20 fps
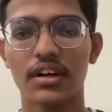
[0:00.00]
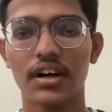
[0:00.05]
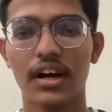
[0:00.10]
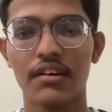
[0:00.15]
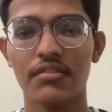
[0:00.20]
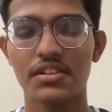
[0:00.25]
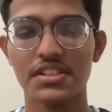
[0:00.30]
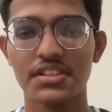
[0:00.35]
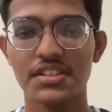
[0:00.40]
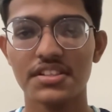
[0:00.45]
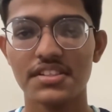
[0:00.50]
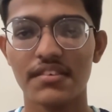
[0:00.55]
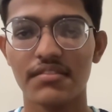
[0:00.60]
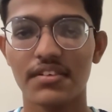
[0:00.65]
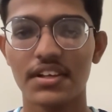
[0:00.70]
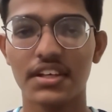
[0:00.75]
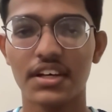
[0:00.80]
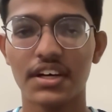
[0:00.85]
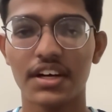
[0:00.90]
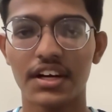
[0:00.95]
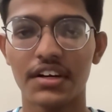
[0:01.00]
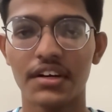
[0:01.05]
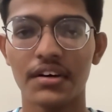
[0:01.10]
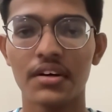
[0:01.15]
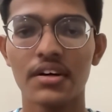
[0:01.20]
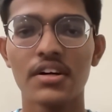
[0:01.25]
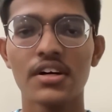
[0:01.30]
I was in the 7th grade.